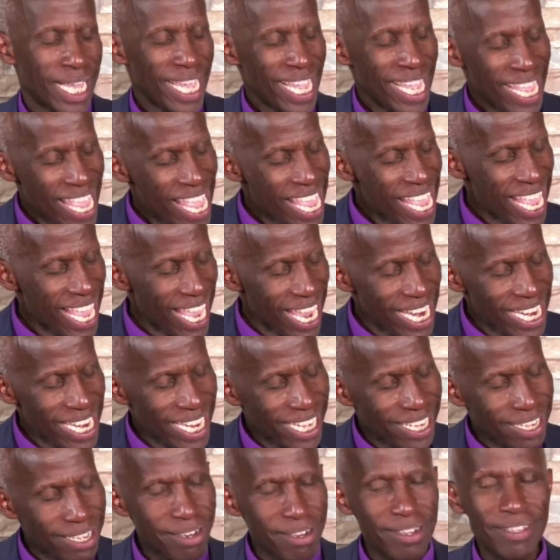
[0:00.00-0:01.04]
he
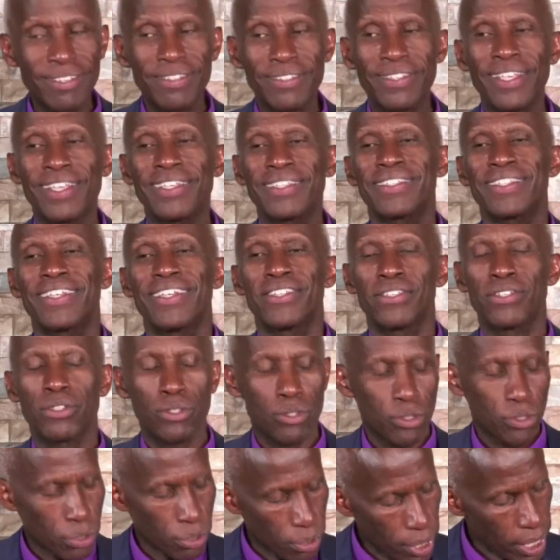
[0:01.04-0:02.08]
increases
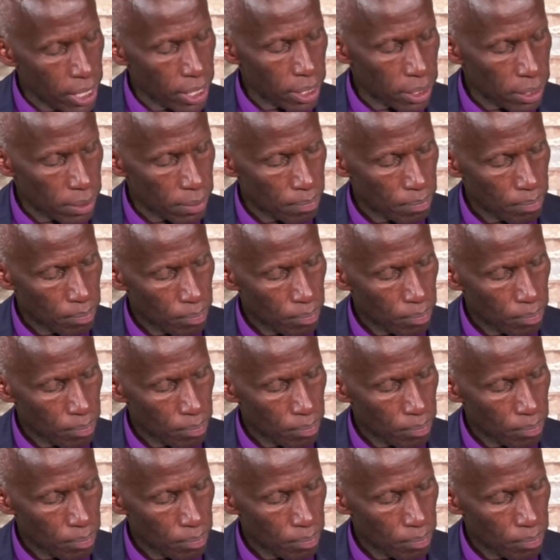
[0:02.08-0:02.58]
strength.